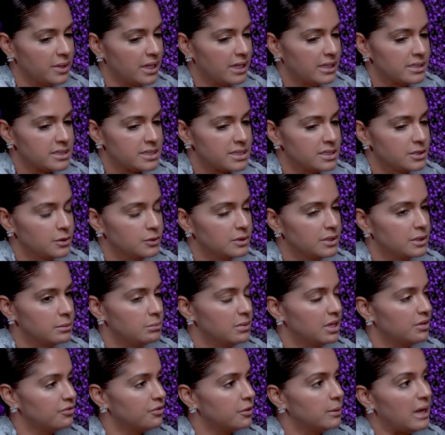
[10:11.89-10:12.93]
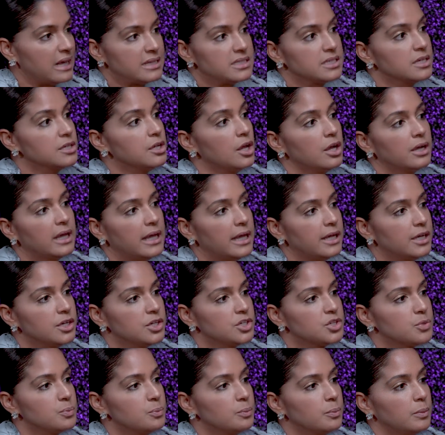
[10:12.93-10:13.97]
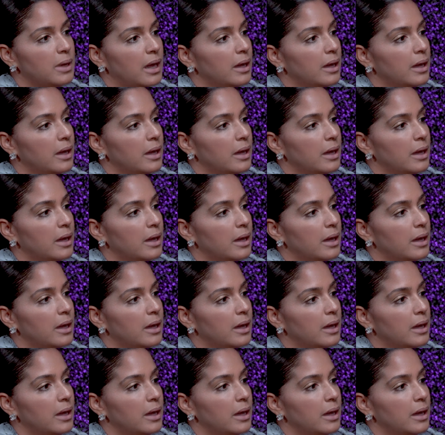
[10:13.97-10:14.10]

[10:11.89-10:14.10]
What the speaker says: they instilled in me from as a young age.